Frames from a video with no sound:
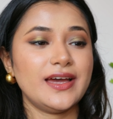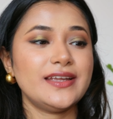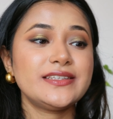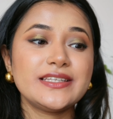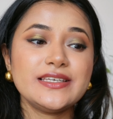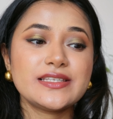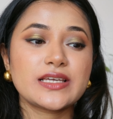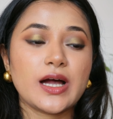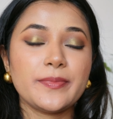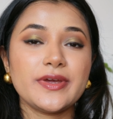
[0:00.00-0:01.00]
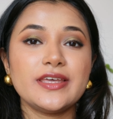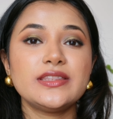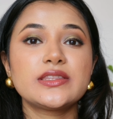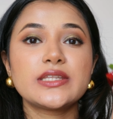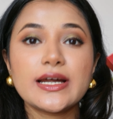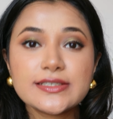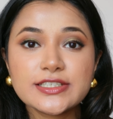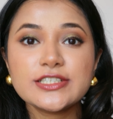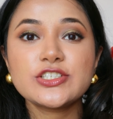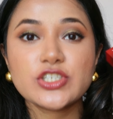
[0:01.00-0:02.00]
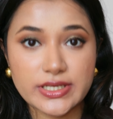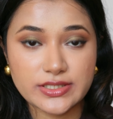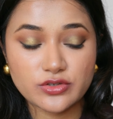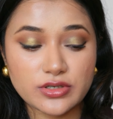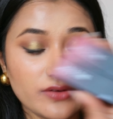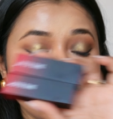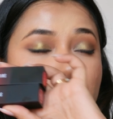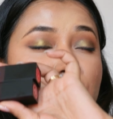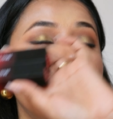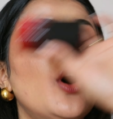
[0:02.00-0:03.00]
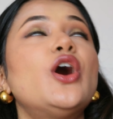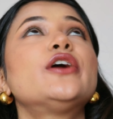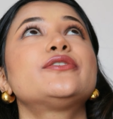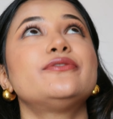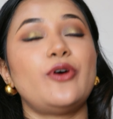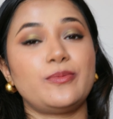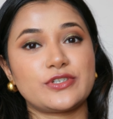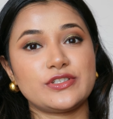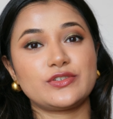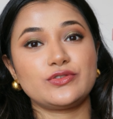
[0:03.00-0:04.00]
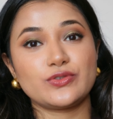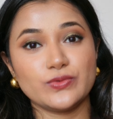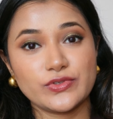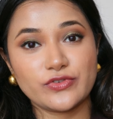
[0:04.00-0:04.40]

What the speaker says: And these come in 30 shades, so you have a lot of options to choose